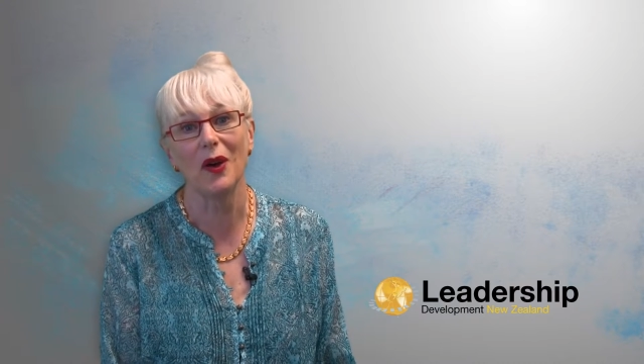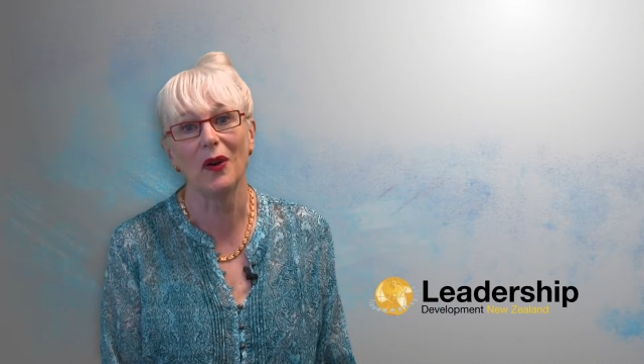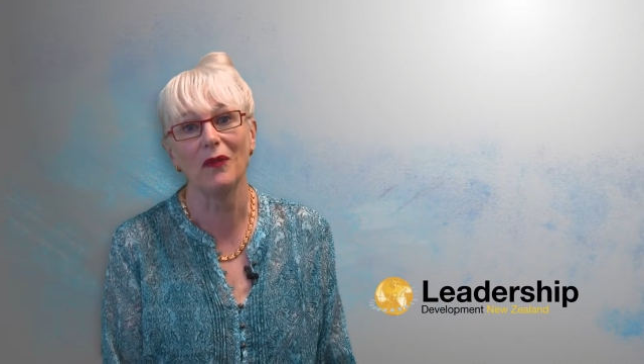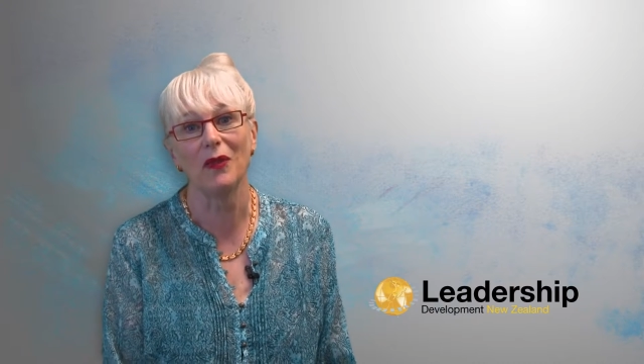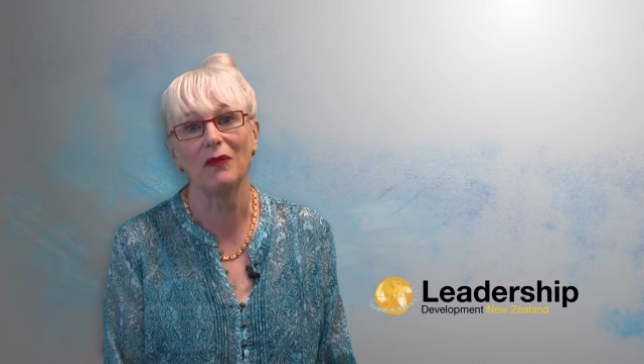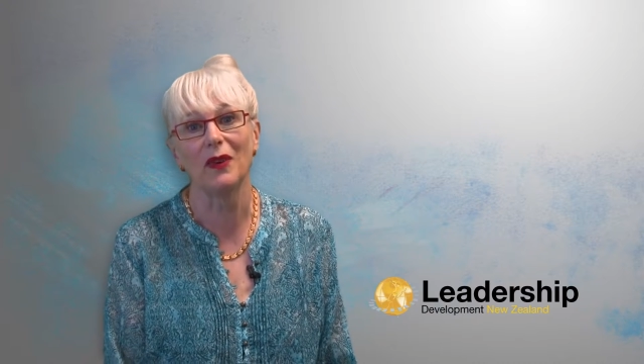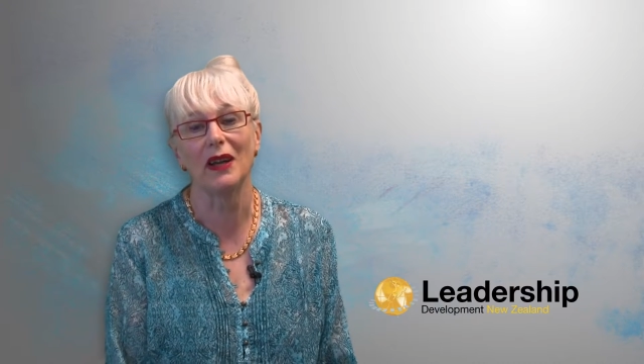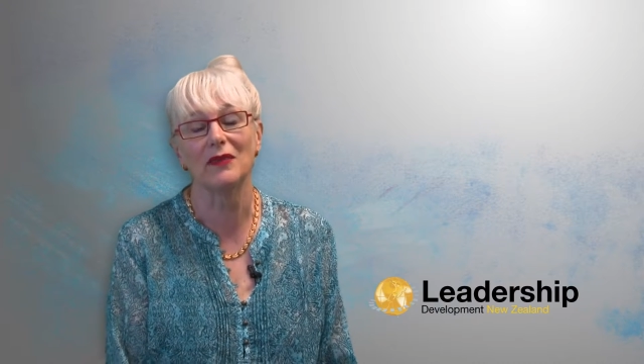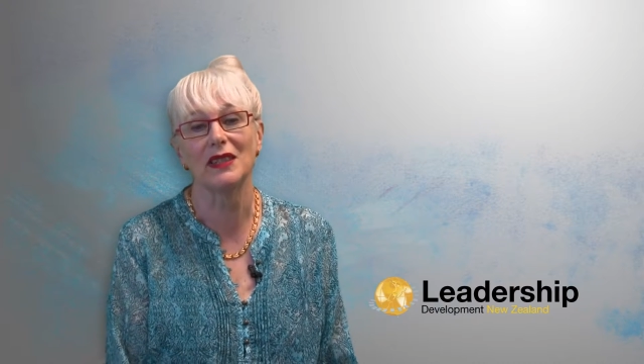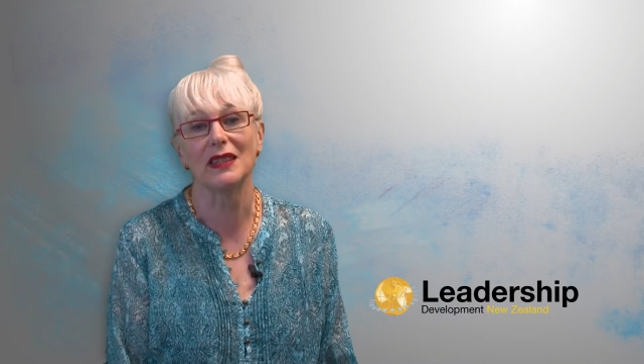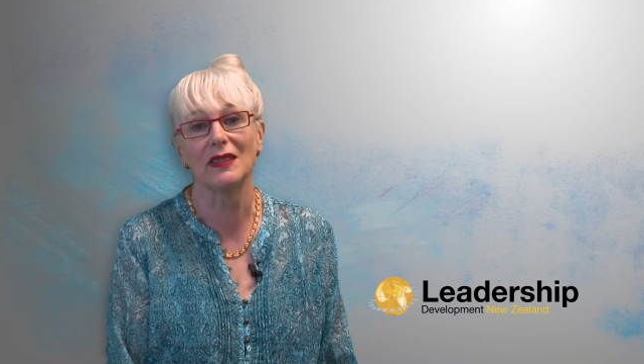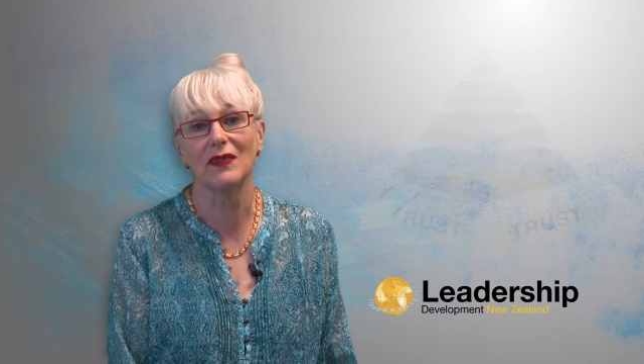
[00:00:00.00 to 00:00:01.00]
of The
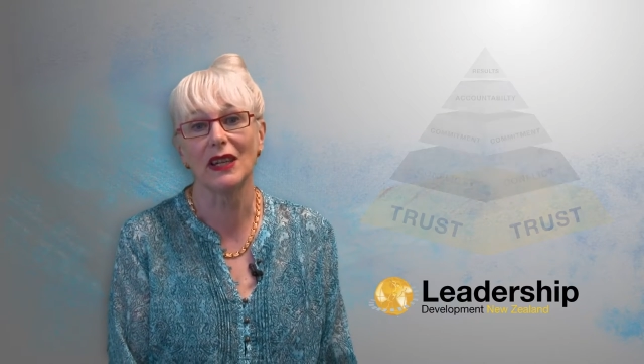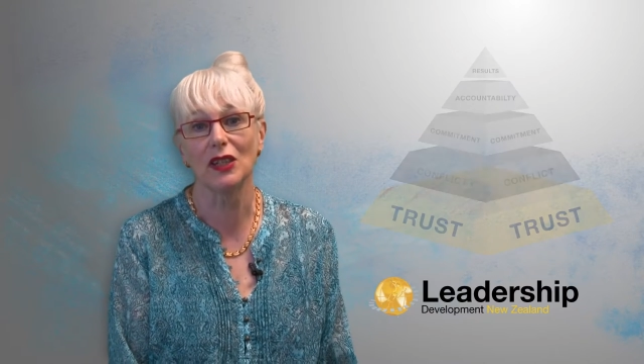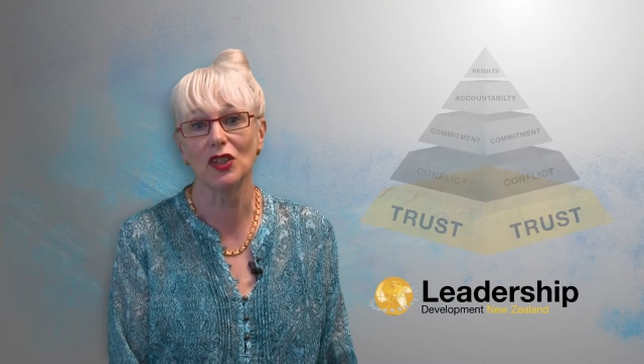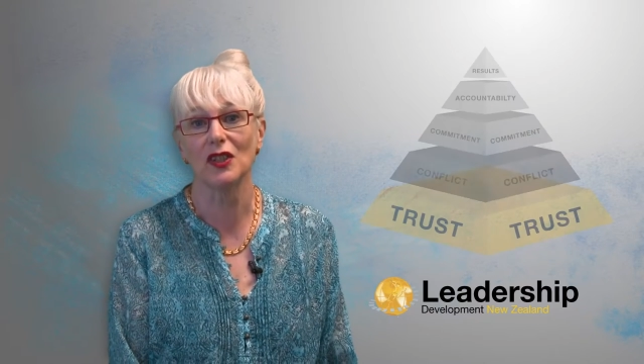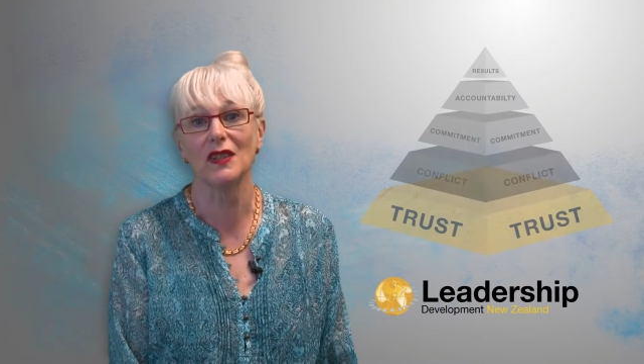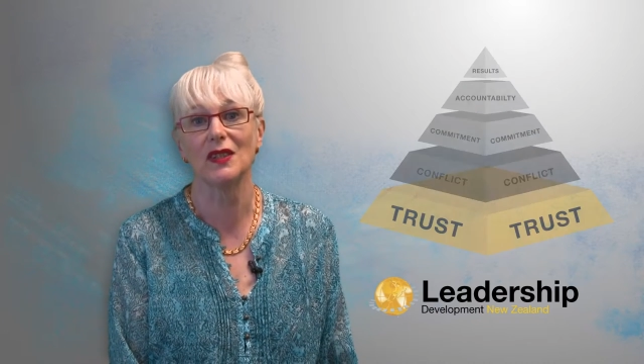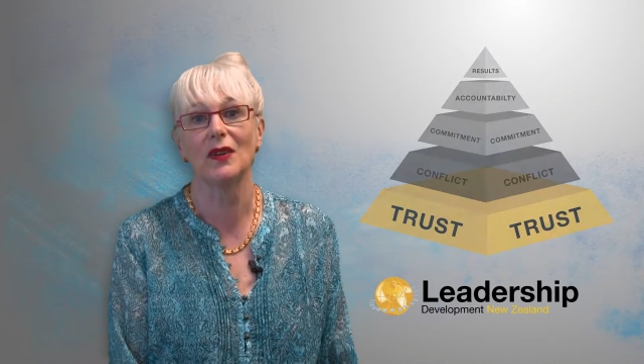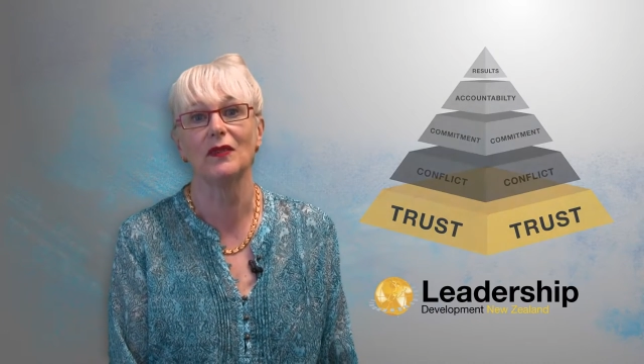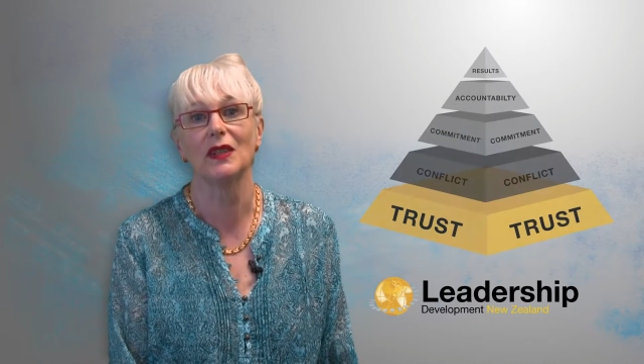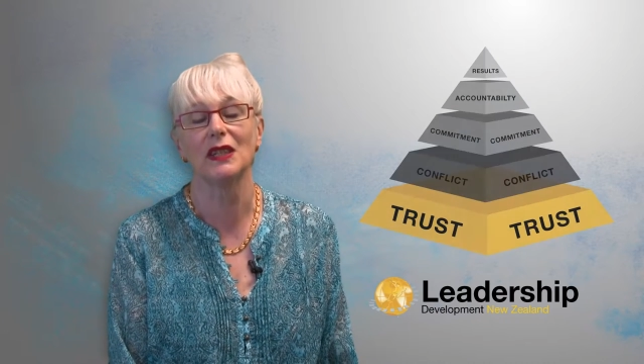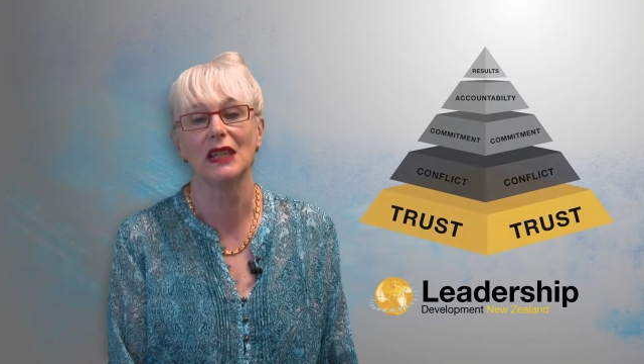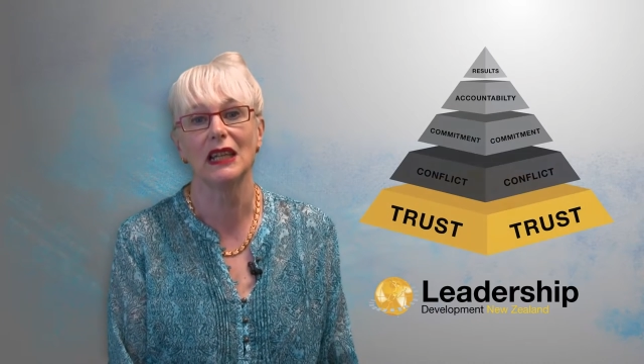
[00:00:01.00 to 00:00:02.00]
Five Dysfunctions
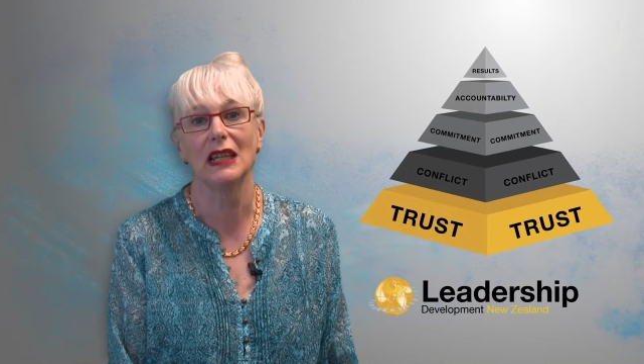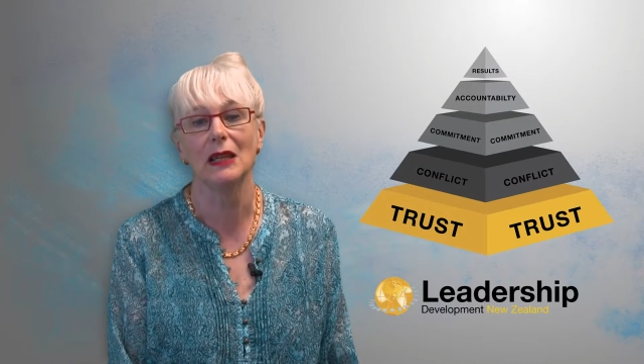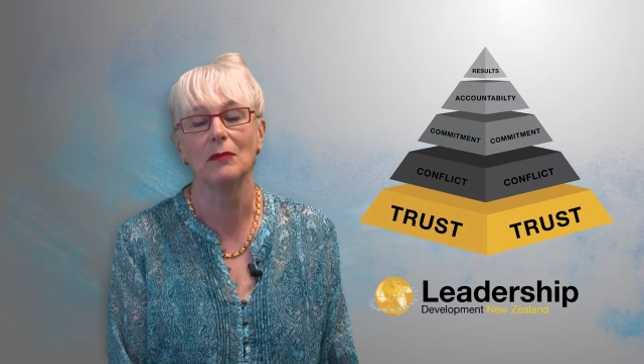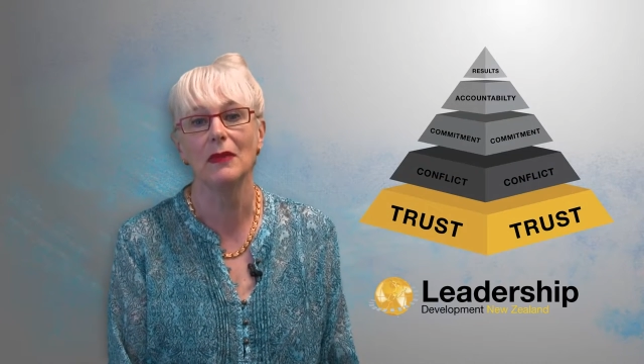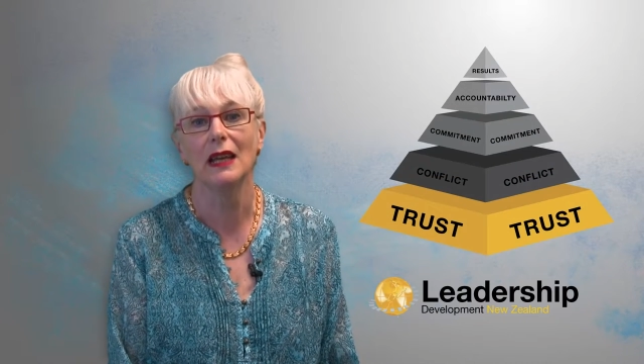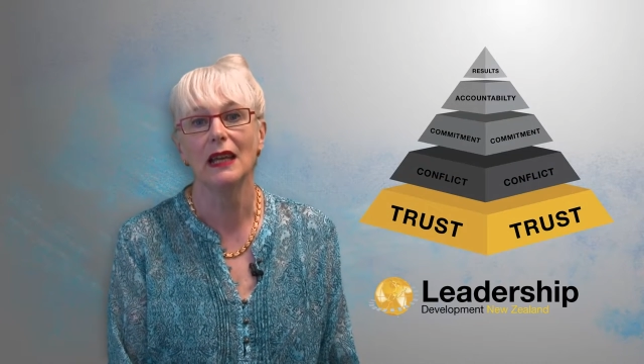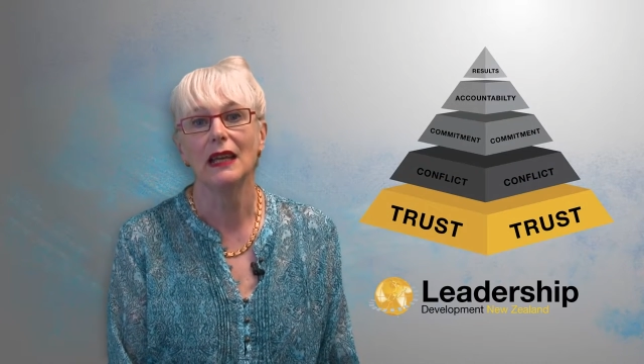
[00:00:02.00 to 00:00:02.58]
of a Team,